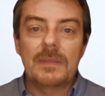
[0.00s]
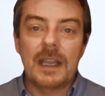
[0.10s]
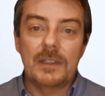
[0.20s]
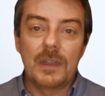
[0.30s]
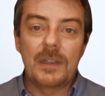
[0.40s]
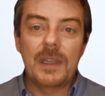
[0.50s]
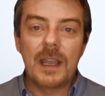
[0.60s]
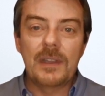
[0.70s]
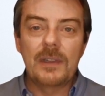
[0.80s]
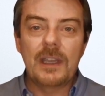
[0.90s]
based on the
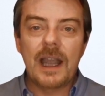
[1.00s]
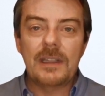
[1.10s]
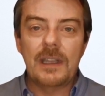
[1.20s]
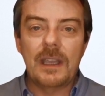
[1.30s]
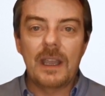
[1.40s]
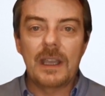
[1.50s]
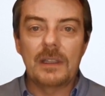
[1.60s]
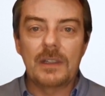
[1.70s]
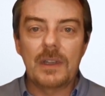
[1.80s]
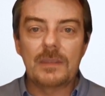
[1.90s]
amount of gasoline I
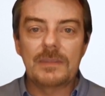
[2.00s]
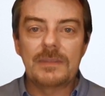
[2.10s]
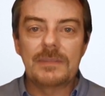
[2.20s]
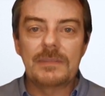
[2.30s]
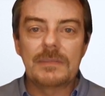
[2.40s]
consumed?